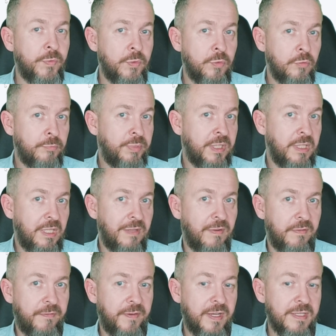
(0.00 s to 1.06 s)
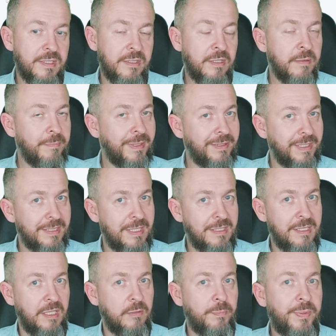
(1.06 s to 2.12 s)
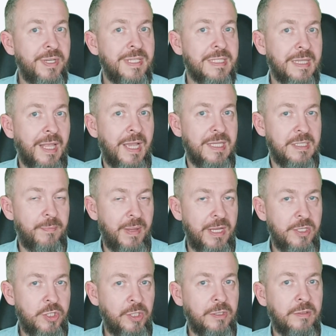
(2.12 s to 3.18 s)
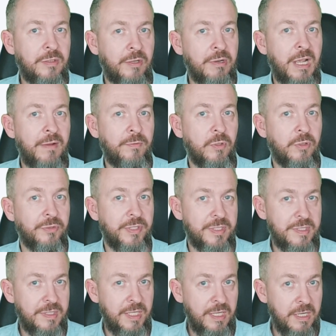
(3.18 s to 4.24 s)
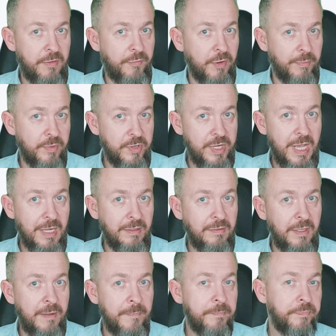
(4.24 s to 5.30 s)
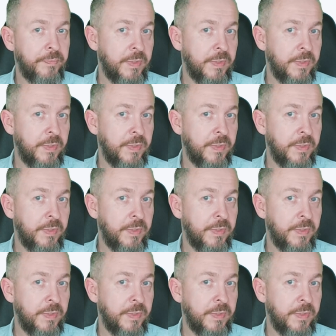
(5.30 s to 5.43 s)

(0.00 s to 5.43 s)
to be even faster, but as I said, pre-sliced benchy that arrived on the stick from Creality